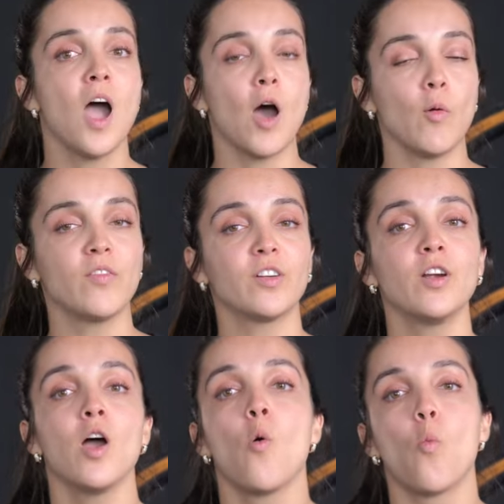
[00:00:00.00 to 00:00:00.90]

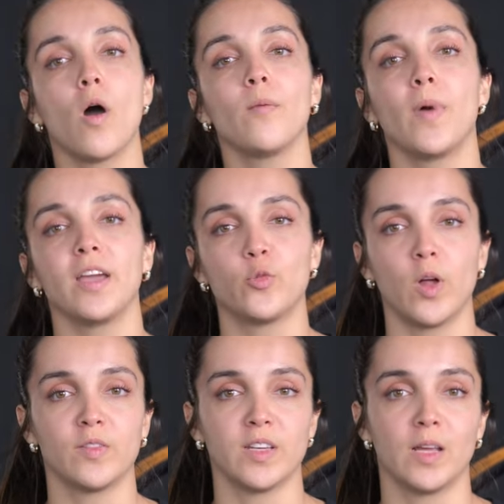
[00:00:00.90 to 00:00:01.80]
However,
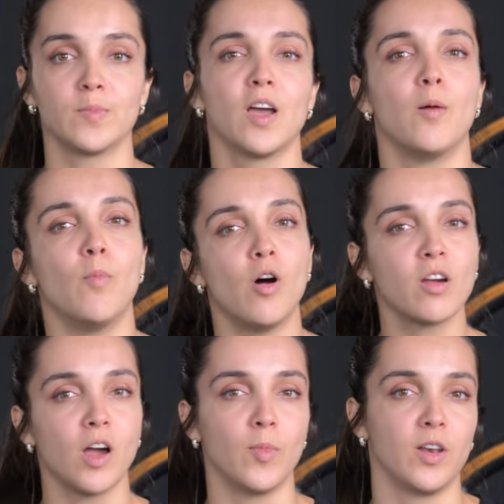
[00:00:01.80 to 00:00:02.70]
1x12 setups are more
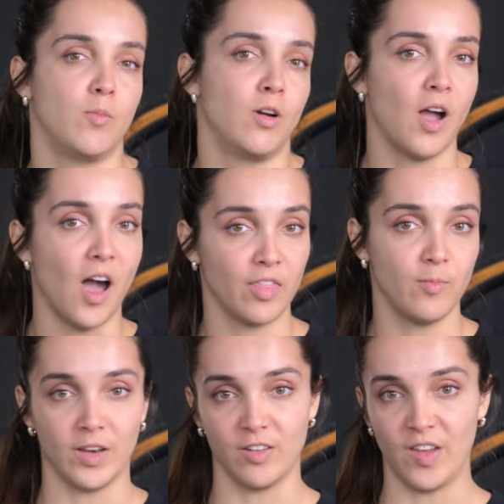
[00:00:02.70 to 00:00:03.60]
common among other
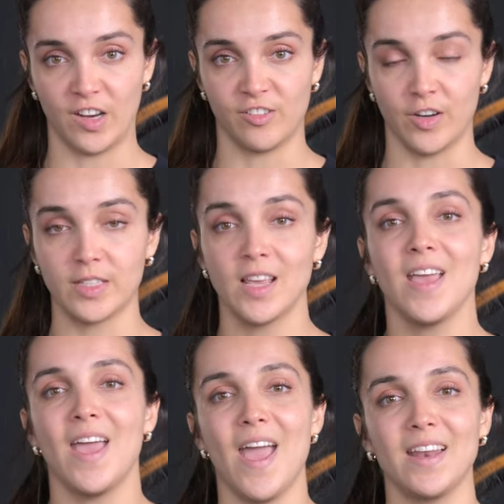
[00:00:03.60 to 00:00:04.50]
manufacturers
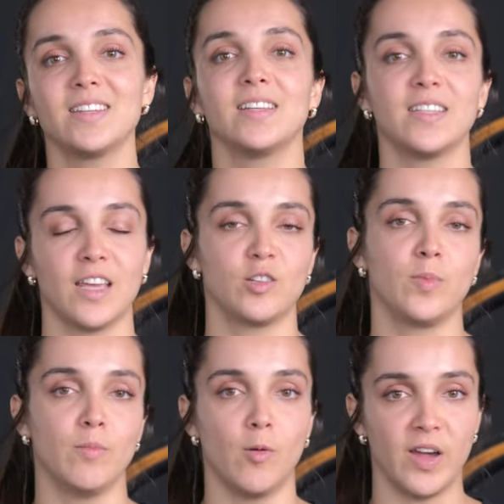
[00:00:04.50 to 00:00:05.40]
and tend to be more